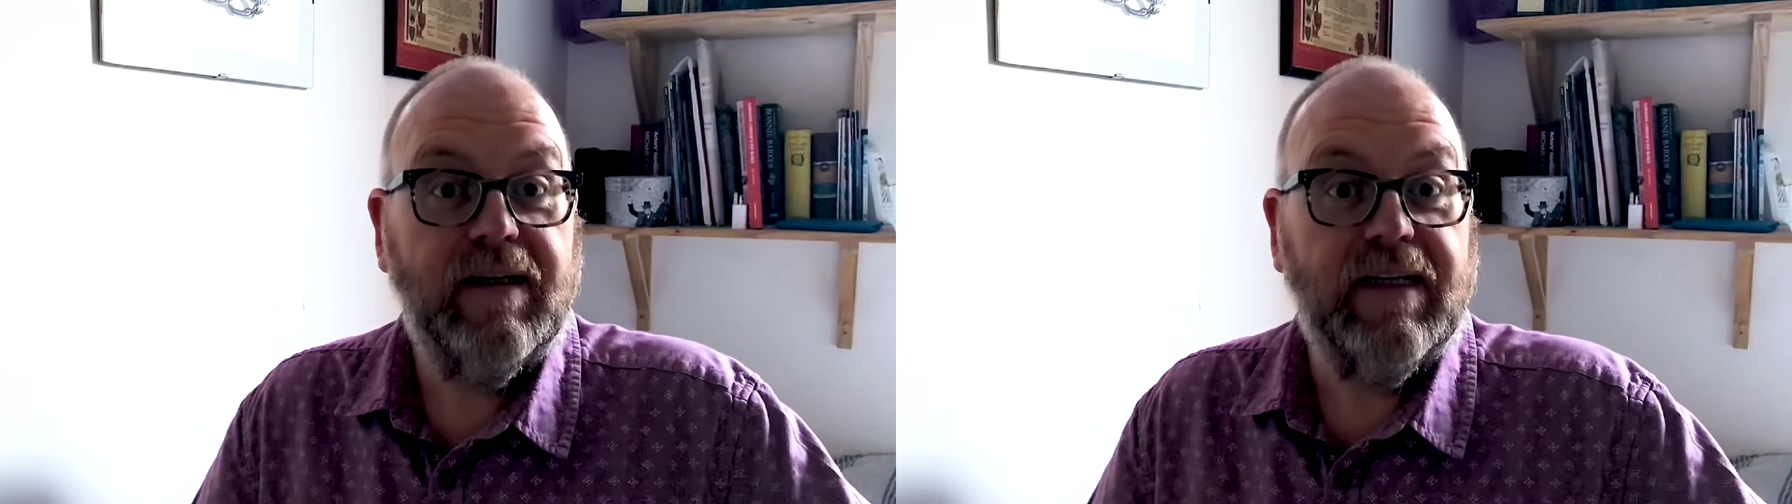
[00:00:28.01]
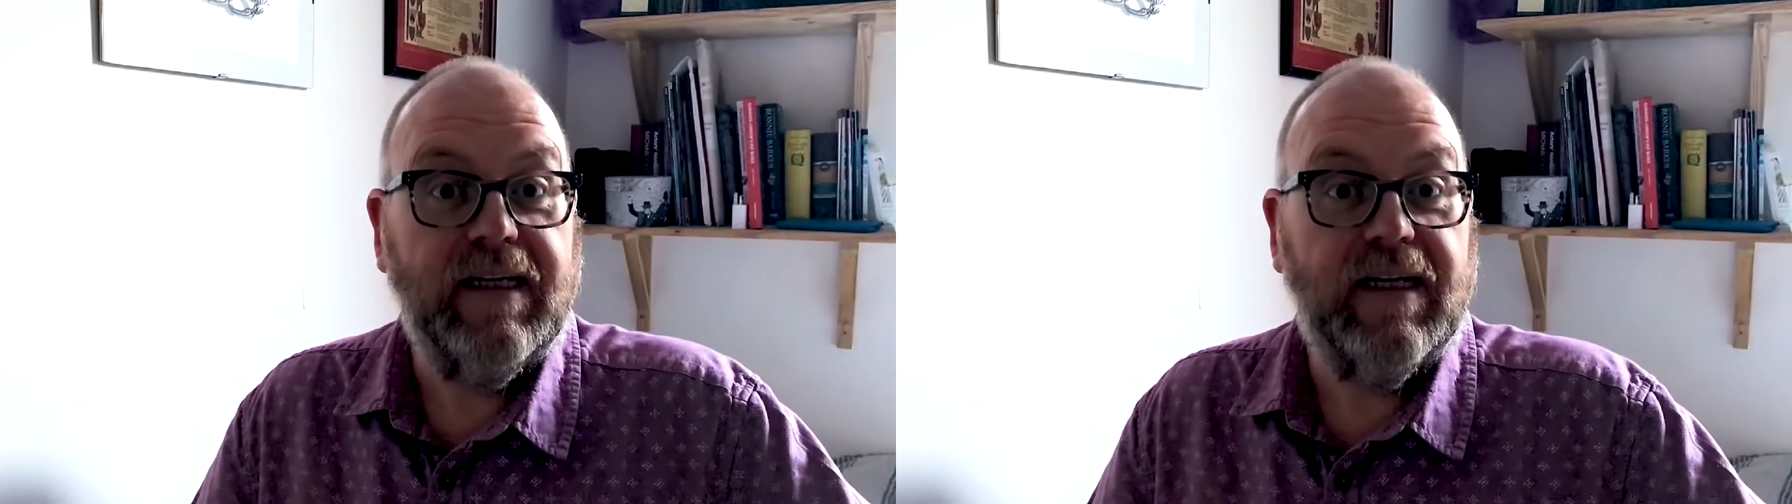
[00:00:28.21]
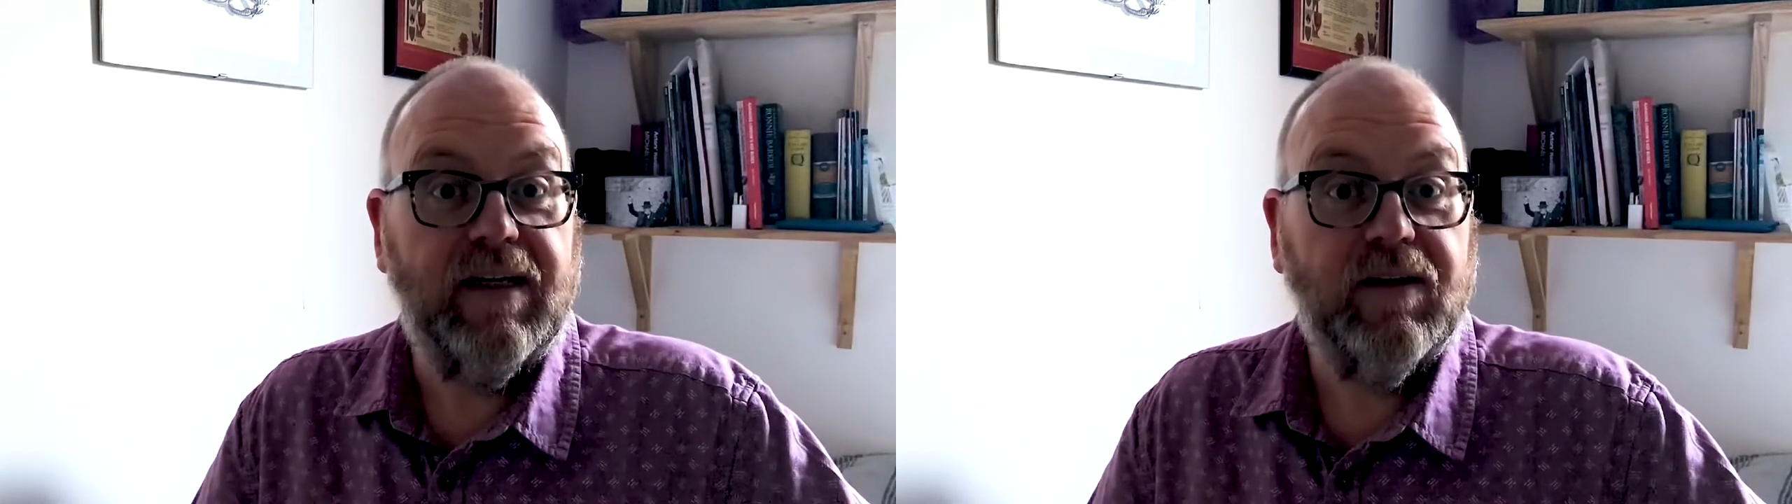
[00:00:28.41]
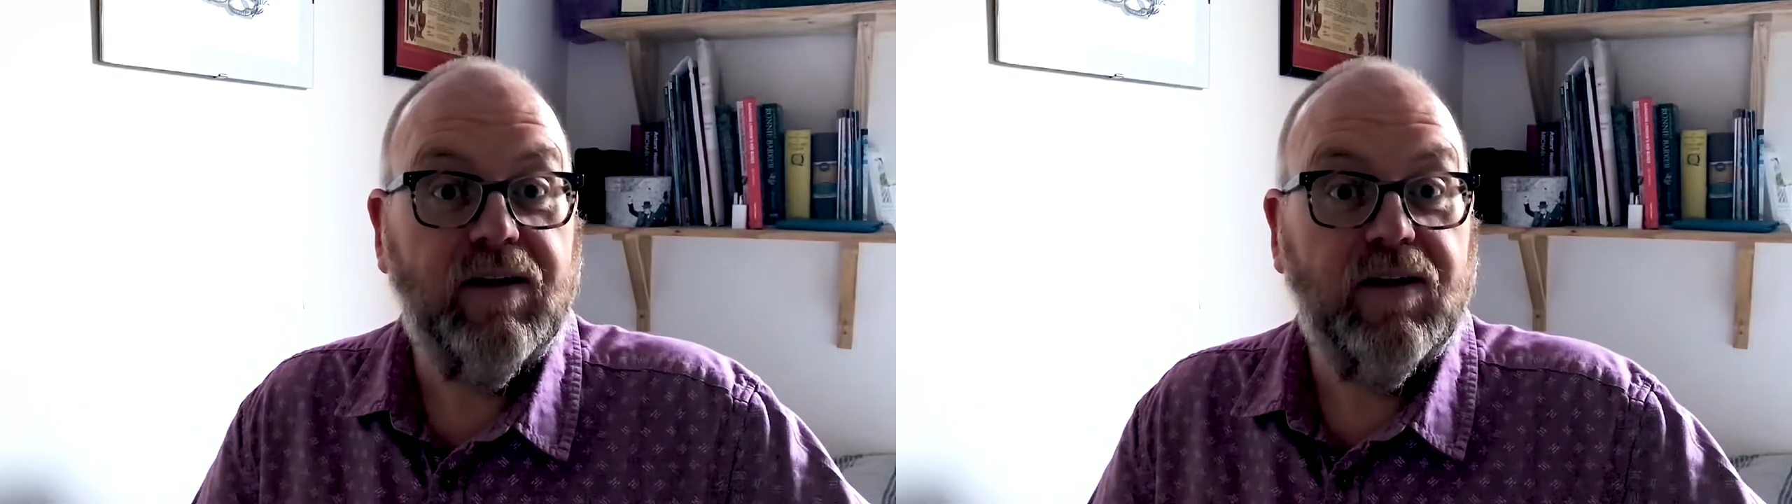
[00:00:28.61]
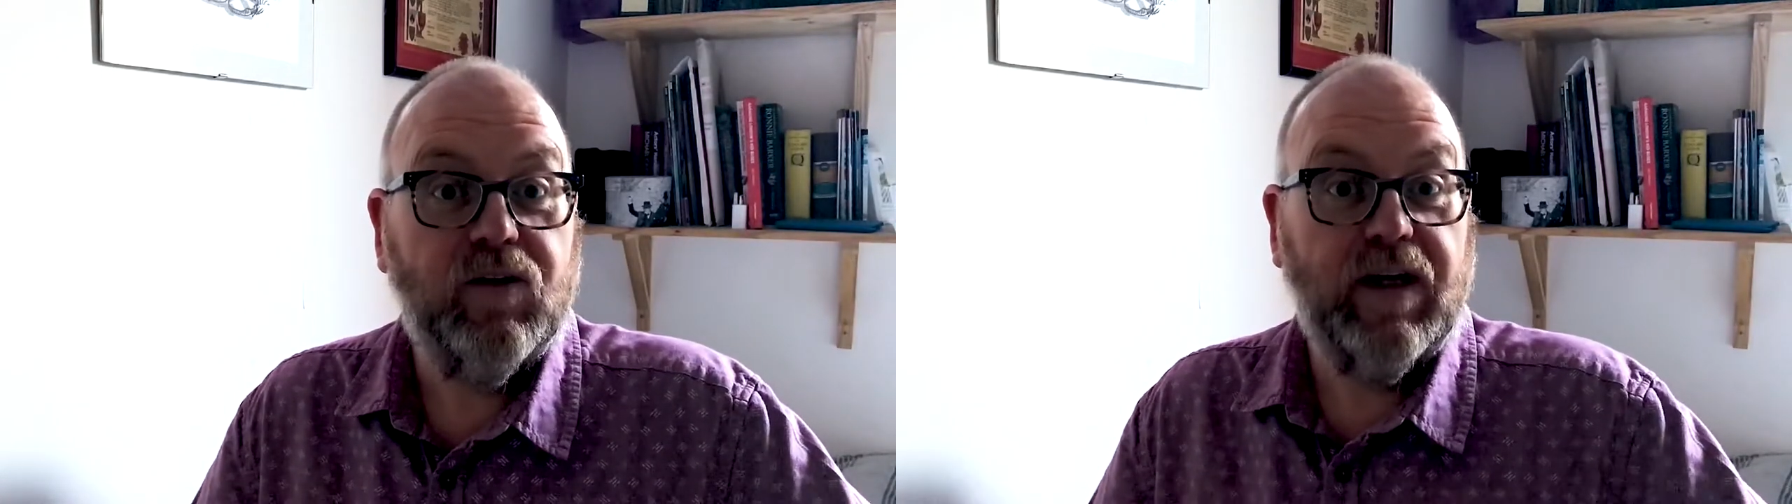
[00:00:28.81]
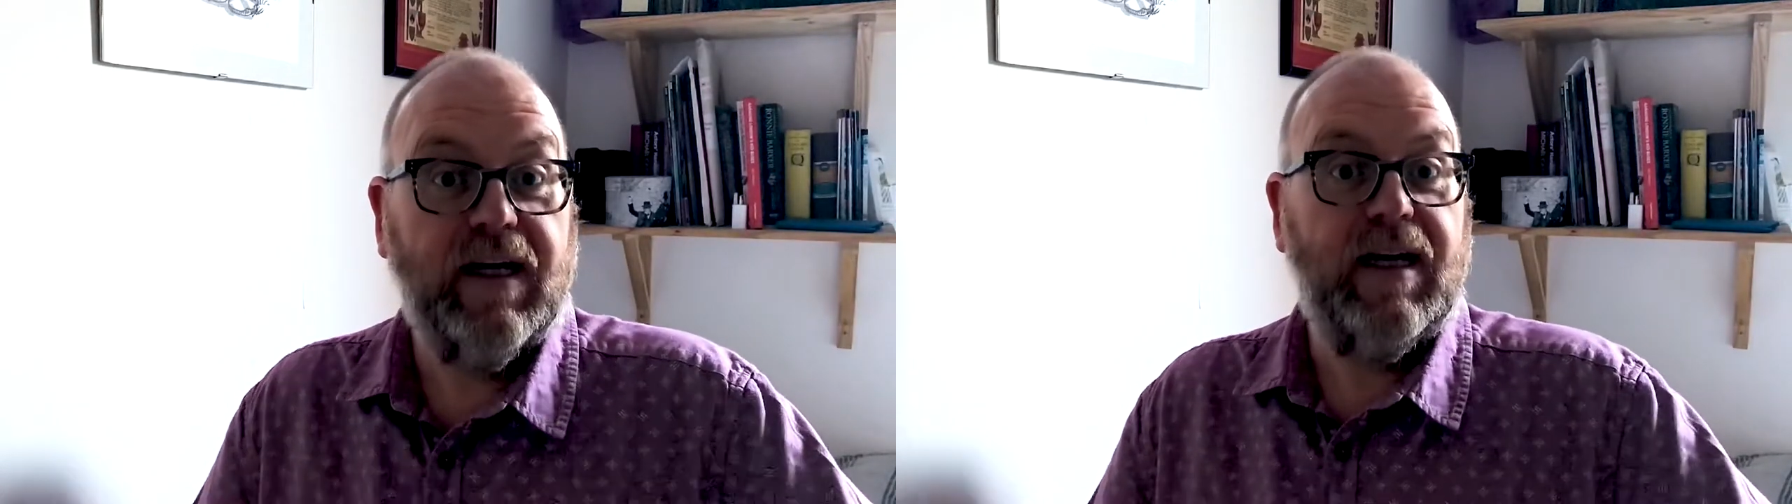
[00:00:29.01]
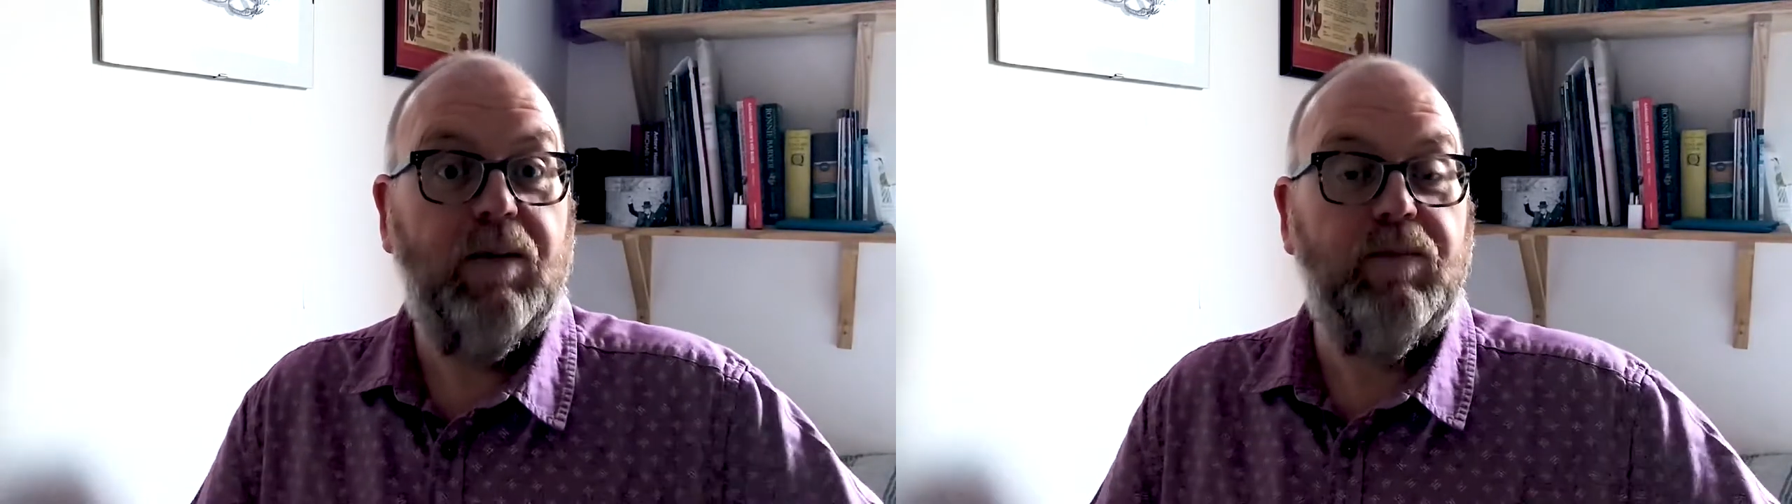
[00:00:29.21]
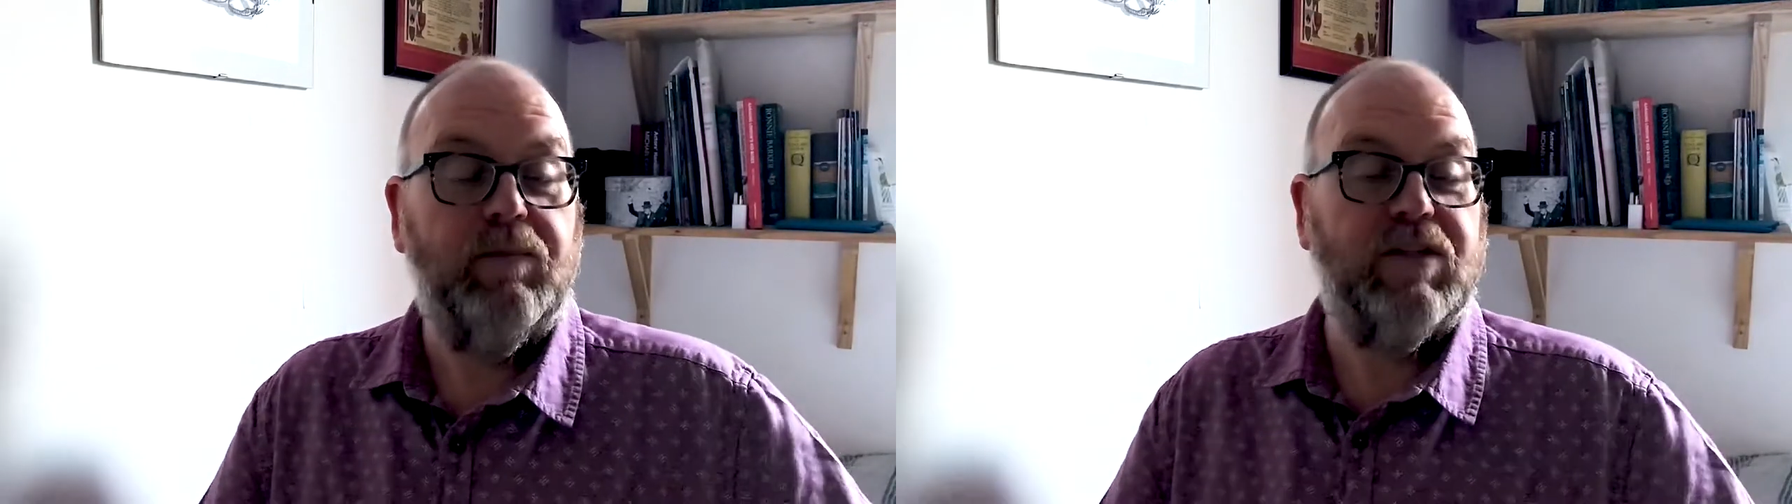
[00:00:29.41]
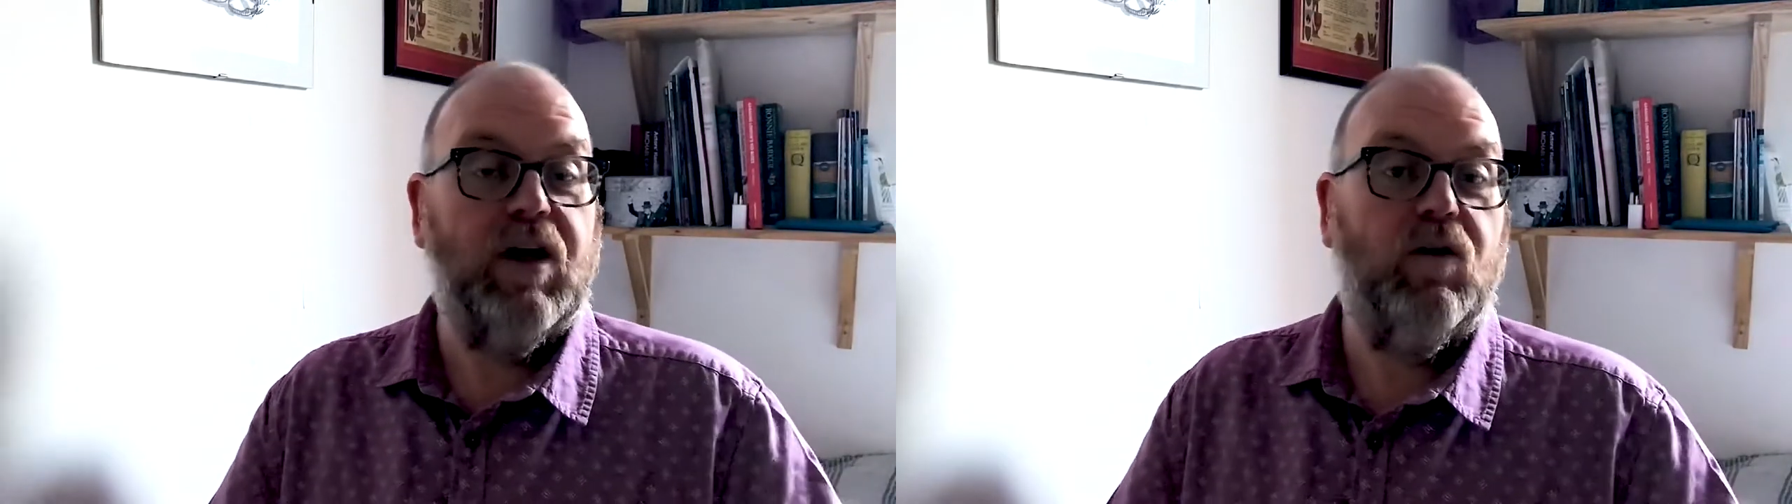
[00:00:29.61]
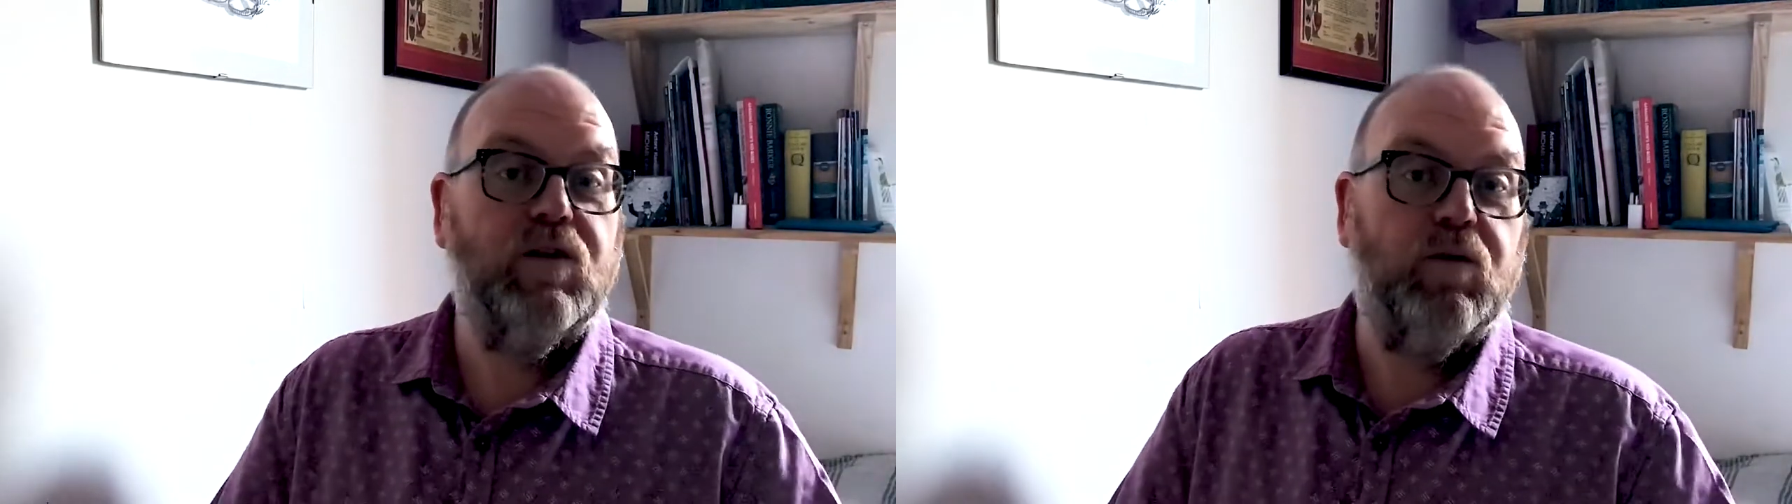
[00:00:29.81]
The cricket club
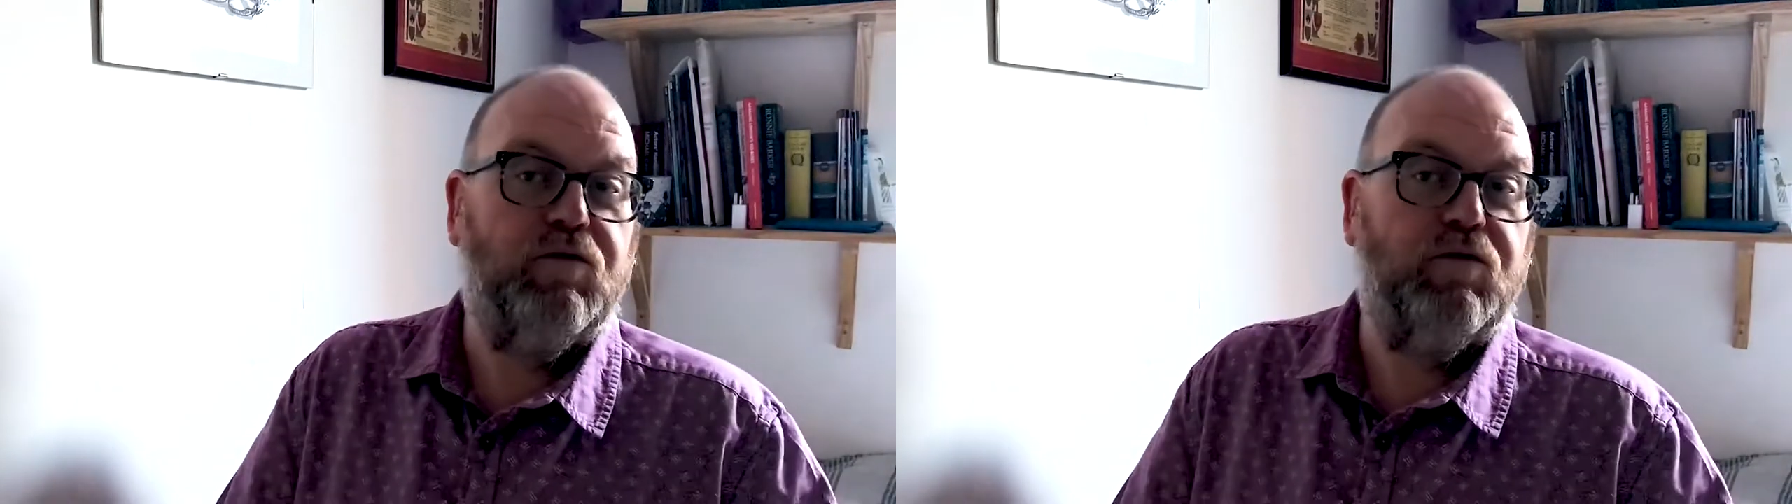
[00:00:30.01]
themselves were